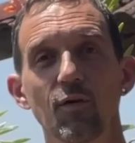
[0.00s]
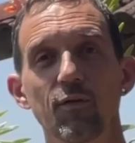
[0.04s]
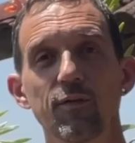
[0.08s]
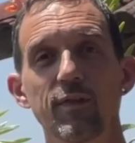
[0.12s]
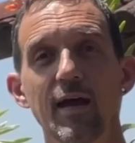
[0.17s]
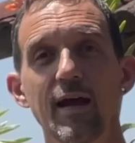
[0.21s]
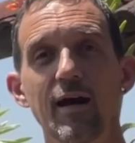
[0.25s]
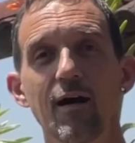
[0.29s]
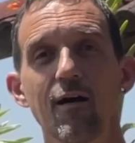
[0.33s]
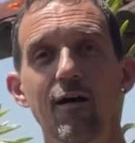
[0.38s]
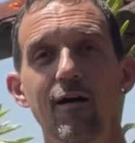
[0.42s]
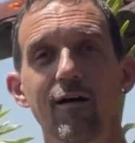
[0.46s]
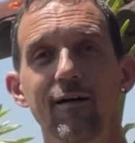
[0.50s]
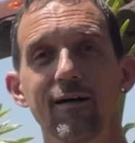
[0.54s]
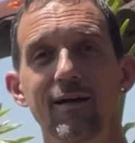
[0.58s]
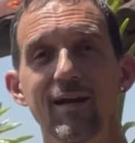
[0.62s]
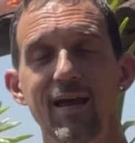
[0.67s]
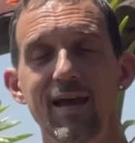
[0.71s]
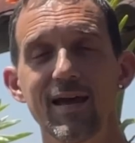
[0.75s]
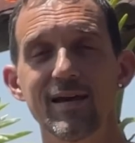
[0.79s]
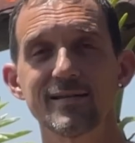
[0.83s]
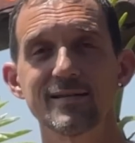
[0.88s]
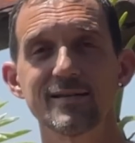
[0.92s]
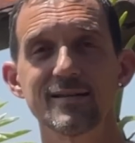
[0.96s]
they are an
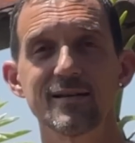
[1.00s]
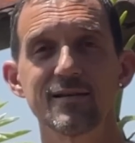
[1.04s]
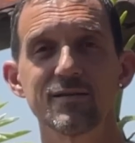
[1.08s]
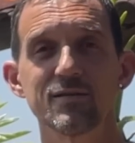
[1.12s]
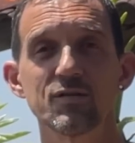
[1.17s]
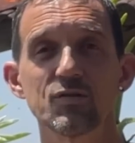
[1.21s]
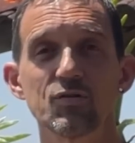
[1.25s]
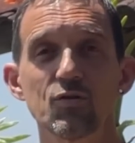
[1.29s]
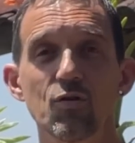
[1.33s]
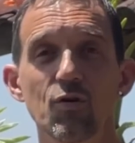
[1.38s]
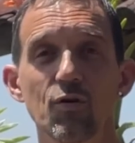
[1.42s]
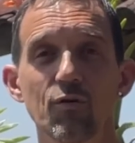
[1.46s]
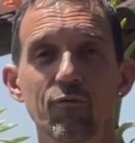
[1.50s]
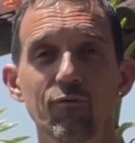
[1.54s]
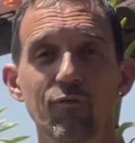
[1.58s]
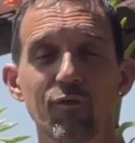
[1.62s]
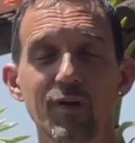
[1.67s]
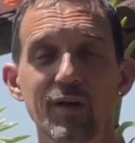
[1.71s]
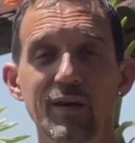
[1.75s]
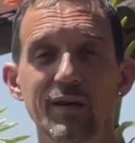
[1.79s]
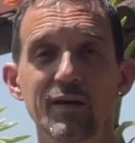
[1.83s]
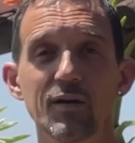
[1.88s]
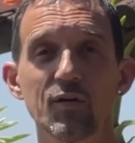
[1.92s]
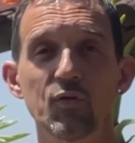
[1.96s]
excellent,
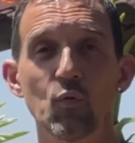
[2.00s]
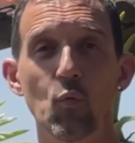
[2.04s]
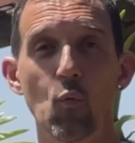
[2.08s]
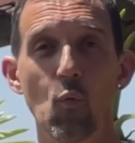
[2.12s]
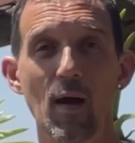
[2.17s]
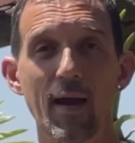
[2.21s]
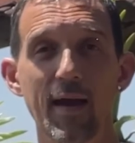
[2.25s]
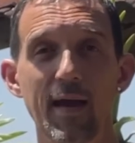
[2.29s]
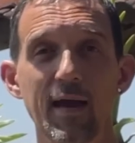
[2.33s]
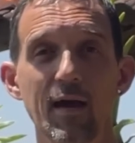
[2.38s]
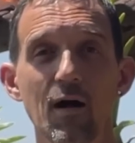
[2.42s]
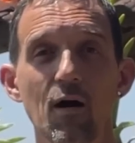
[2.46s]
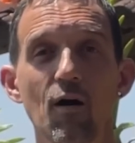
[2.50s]
convenient way